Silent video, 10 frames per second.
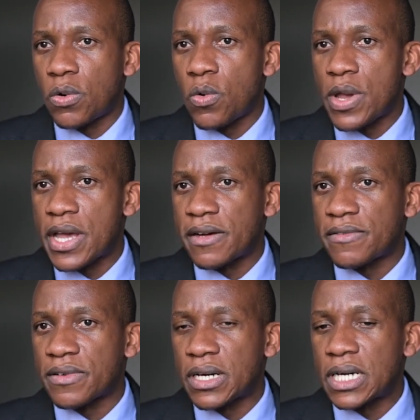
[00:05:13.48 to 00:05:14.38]
we
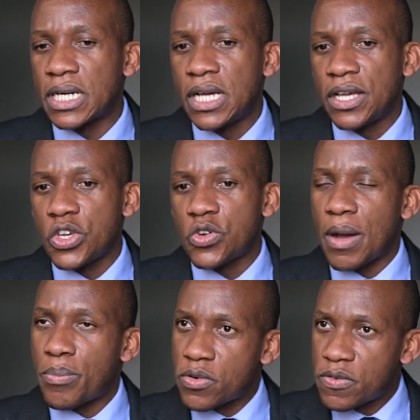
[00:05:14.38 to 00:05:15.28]
have
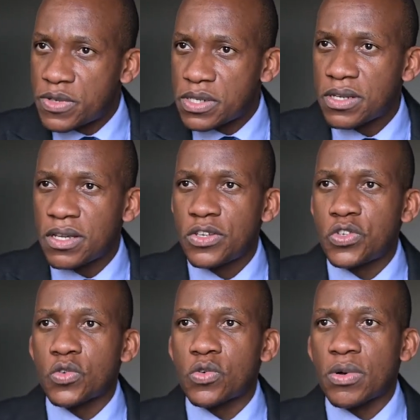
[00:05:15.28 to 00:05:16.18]
approved
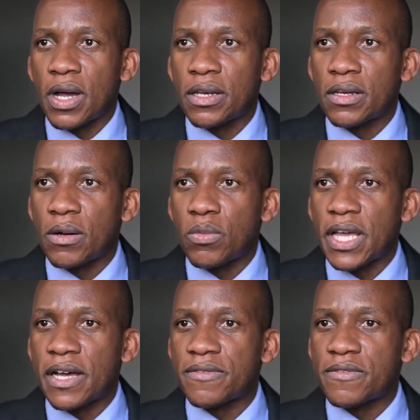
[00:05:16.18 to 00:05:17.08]
to, and we
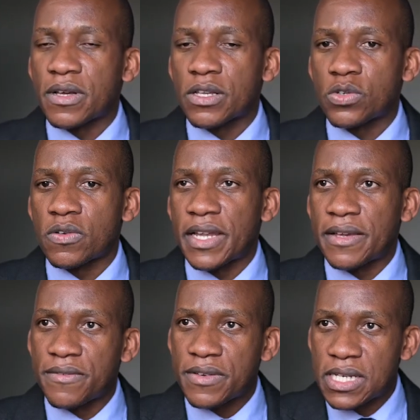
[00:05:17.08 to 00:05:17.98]
have sort of
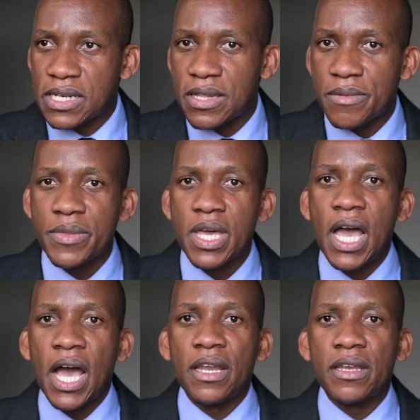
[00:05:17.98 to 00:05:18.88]
like vetted them,
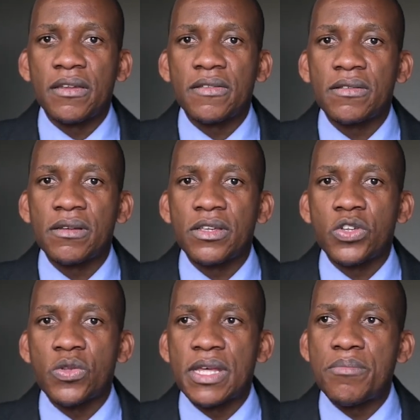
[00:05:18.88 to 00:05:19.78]
and
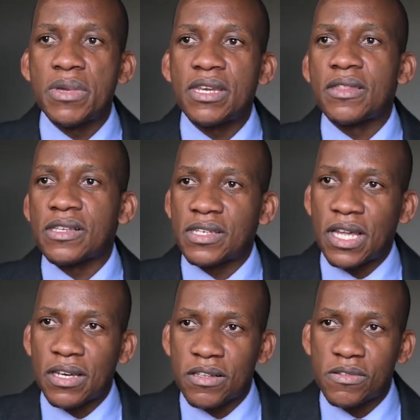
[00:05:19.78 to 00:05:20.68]
they meet the
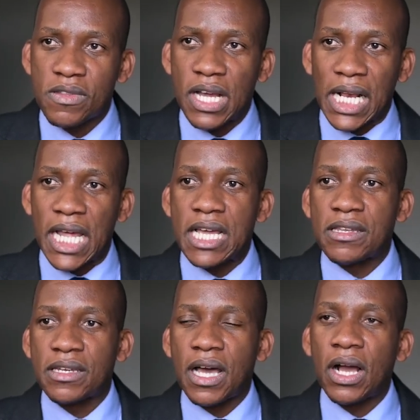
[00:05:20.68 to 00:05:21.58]
standards of the
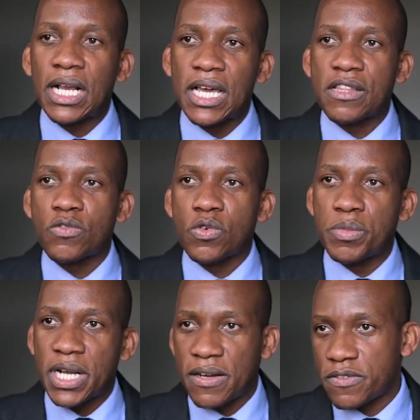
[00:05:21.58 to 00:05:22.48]
client that our clients would
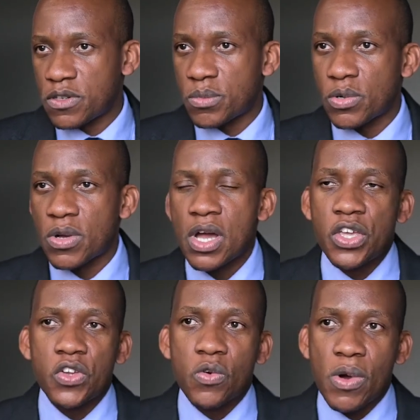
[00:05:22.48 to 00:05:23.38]
be comfortable
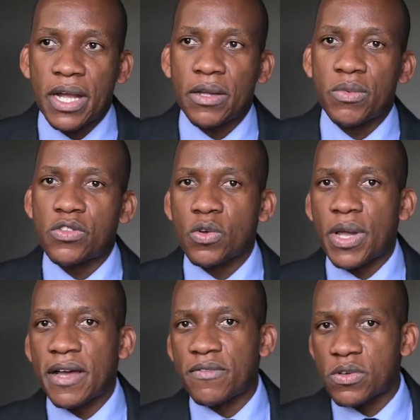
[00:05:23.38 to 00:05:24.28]
working with. So
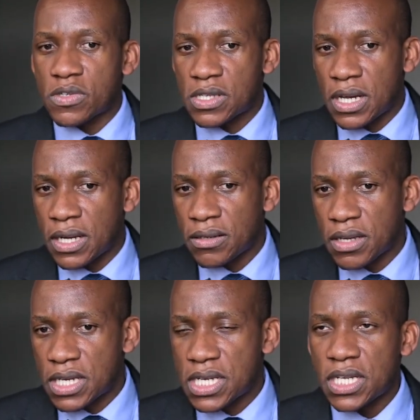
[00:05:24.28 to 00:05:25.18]
we have those
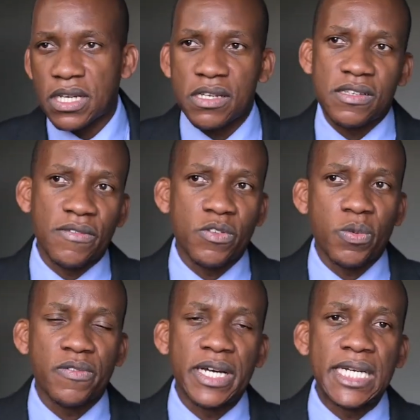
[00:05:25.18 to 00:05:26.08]
dedicated service
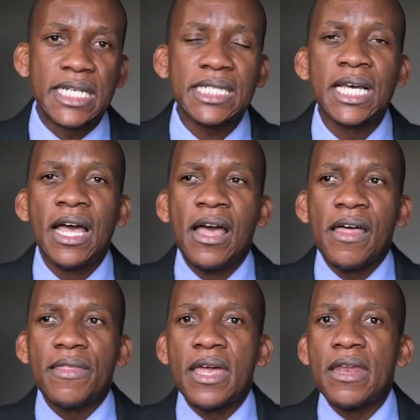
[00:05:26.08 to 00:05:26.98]
providers.
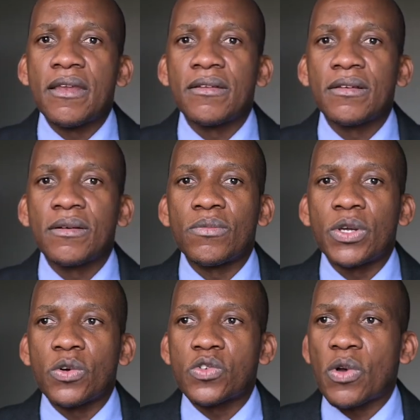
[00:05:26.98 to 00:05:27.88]
Then we
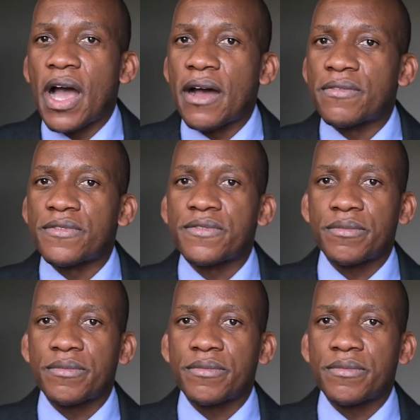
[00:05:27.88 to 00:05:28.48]
also have